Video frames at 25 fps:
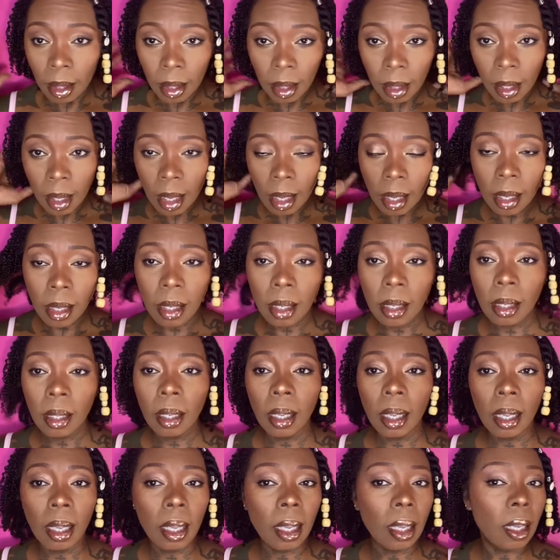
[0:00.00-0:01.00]
this
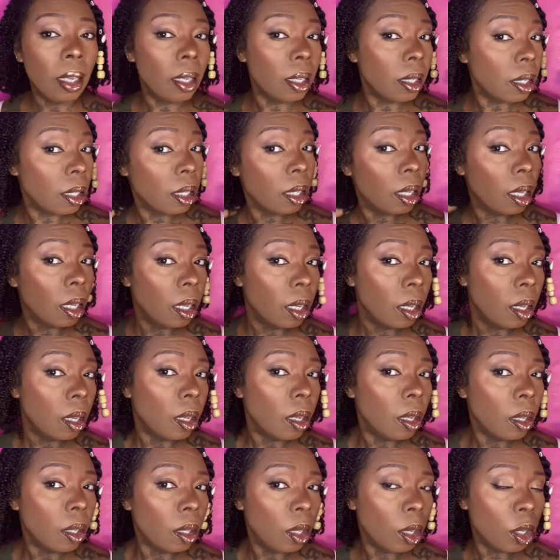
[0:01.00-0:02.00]
is
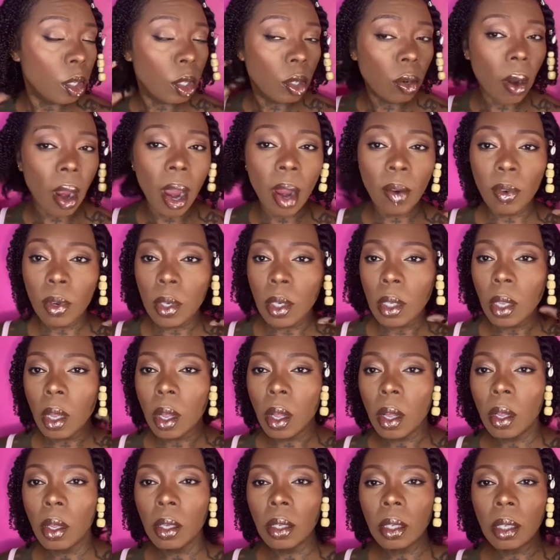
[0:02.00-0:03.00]
the dry
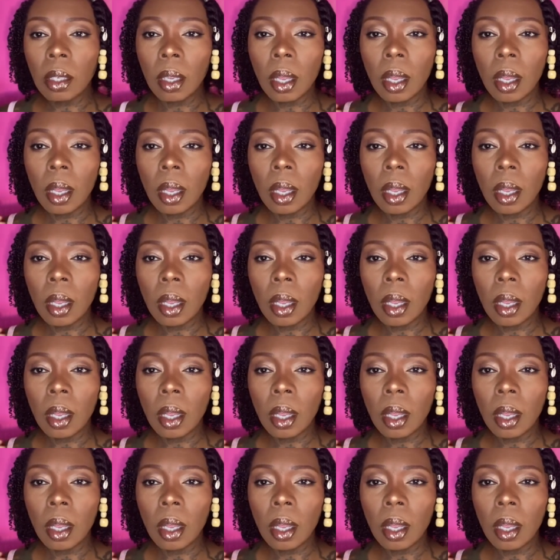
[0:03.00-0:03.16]
results.